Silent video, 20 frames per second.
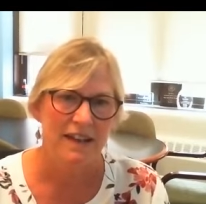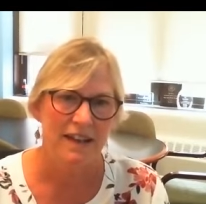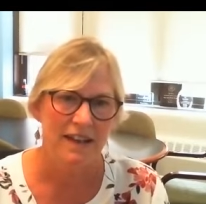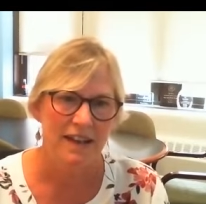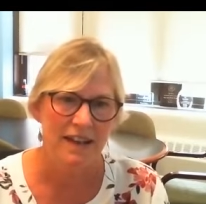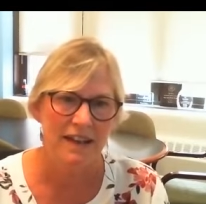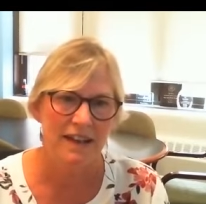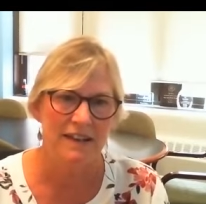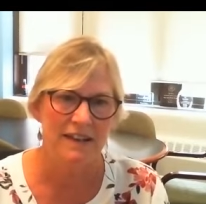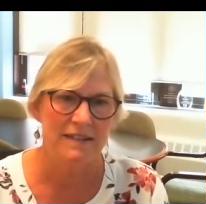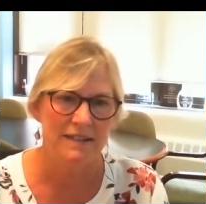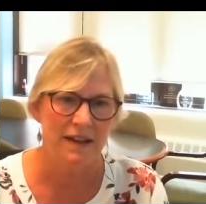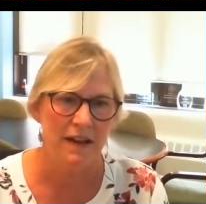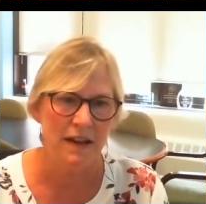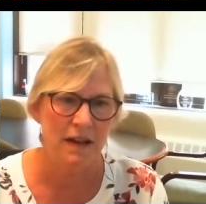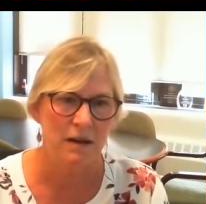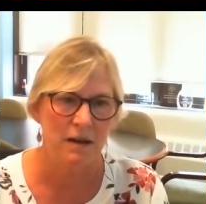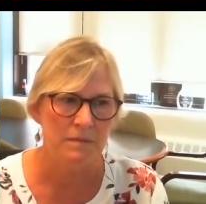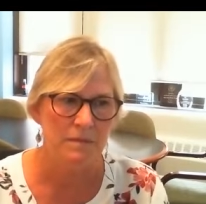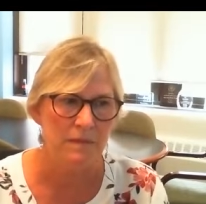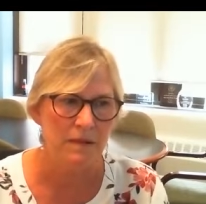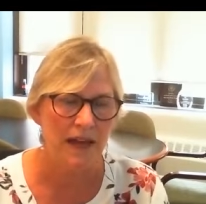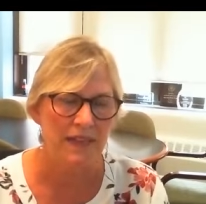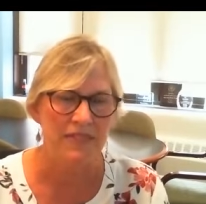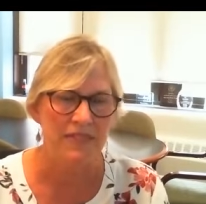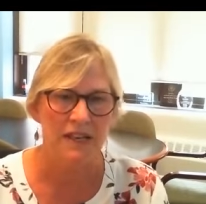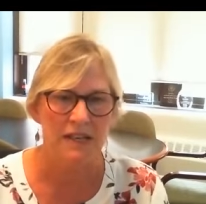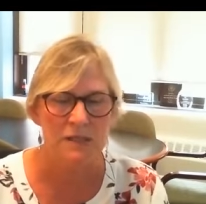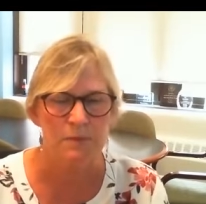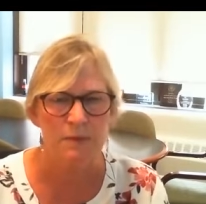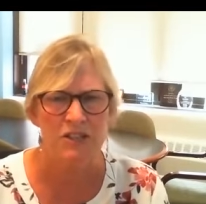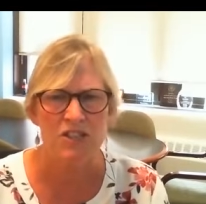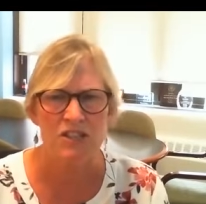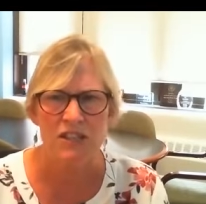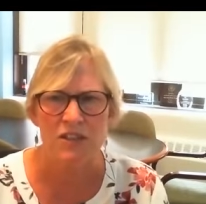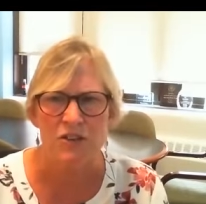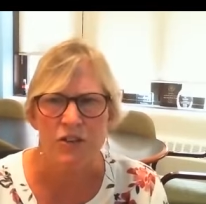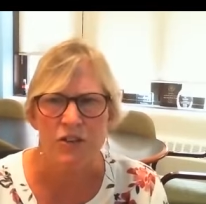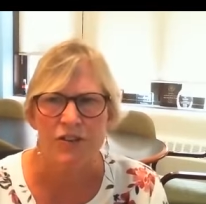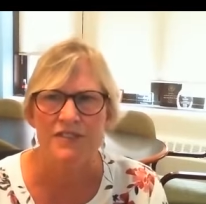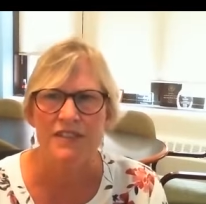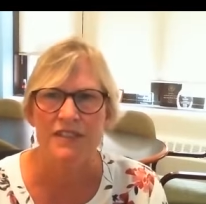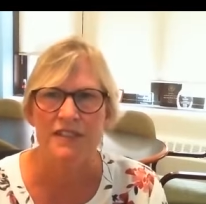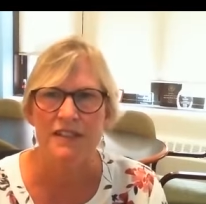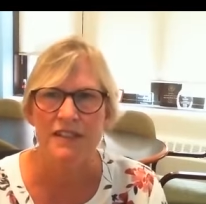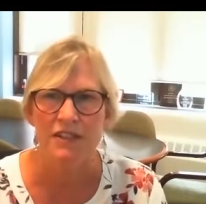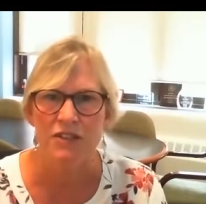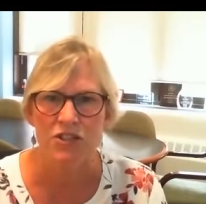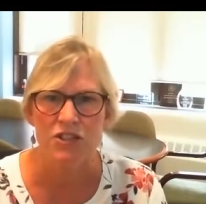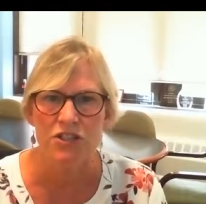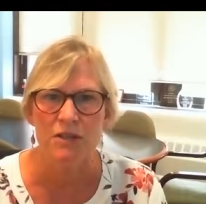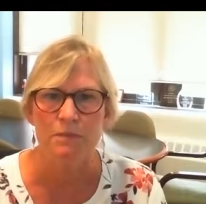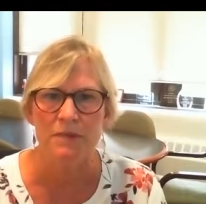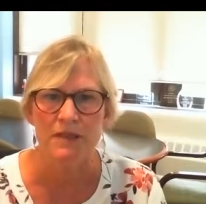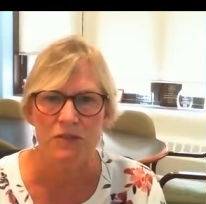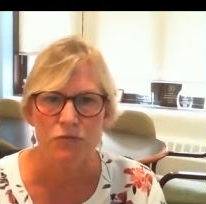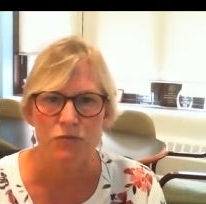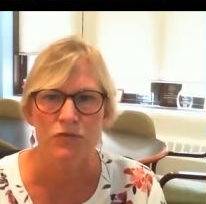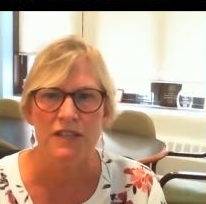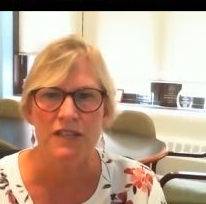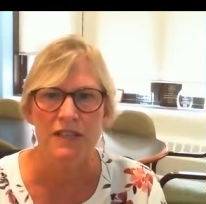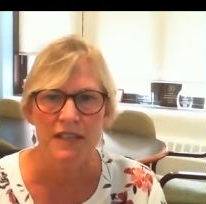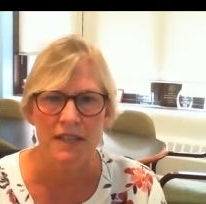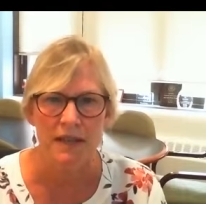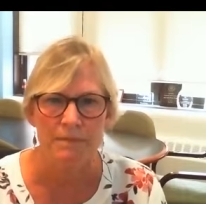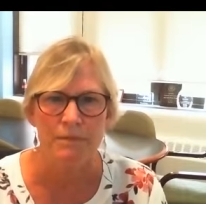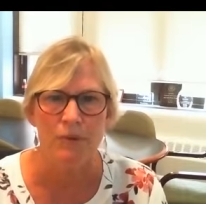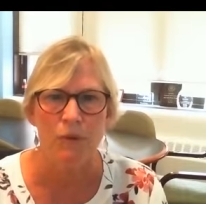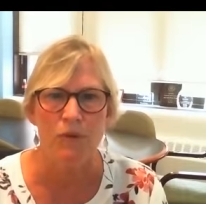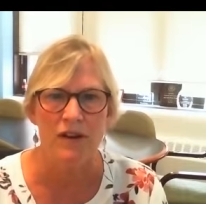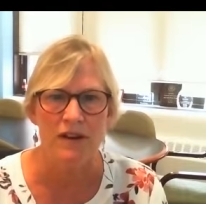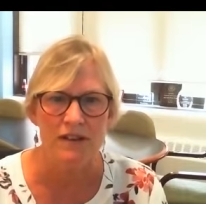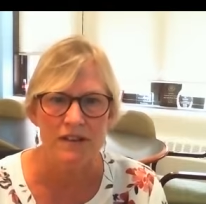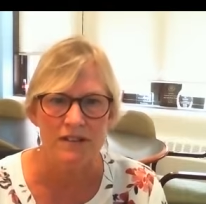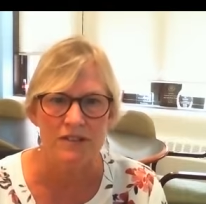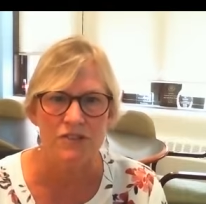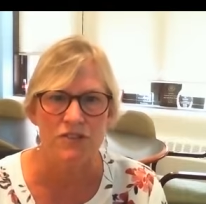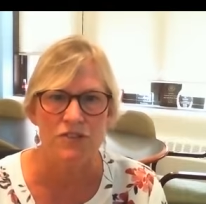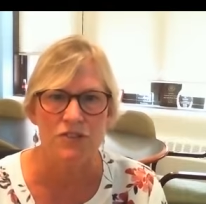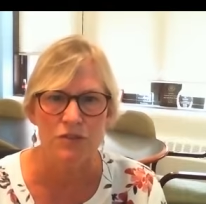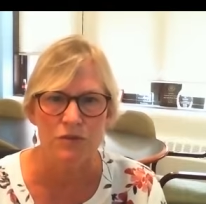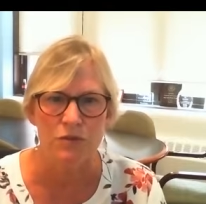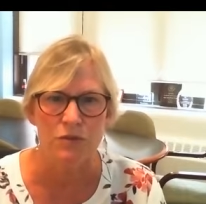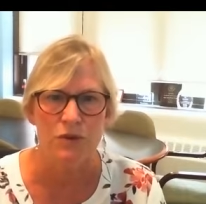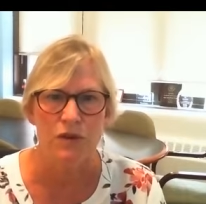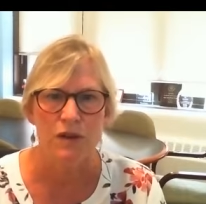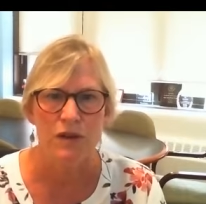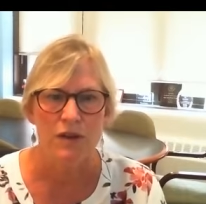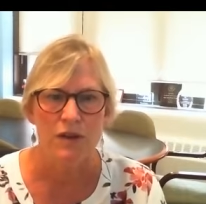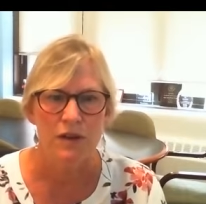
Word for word: And um, I think especially in nursing leadership, it's really important to